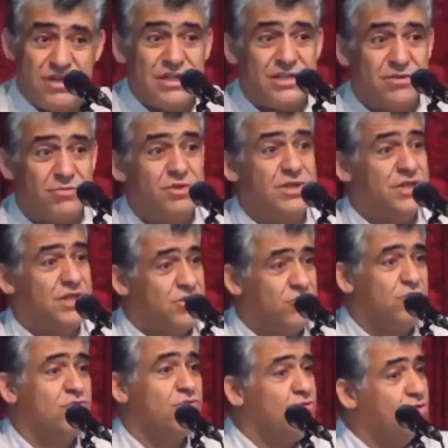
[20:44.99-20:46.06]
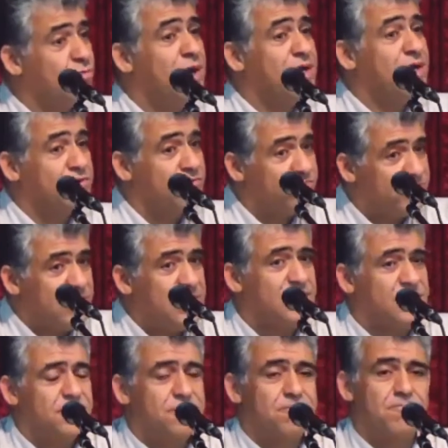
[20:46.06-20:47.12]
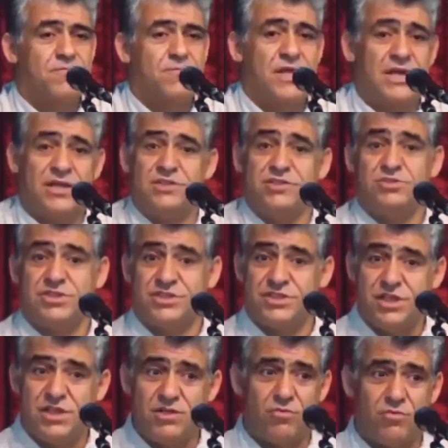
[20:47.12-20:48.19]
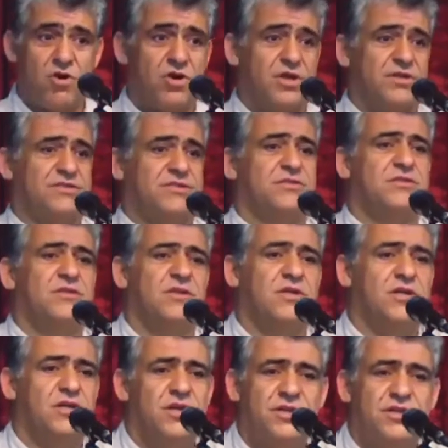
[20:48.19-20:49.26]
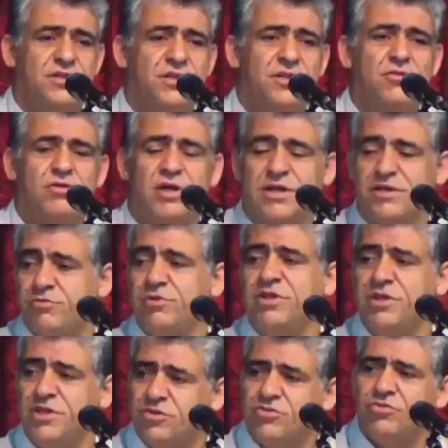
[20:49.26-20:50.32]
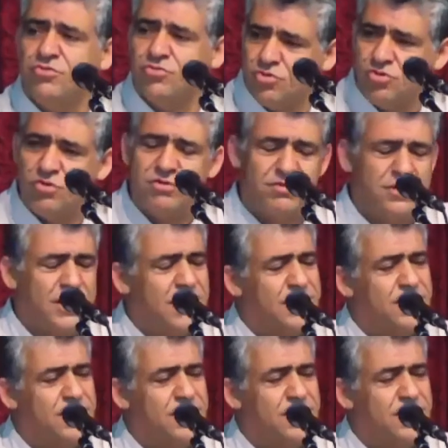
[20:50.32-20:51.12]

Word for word: We need you to go back to field. There is still the war is uh, continuing. We need you to go there.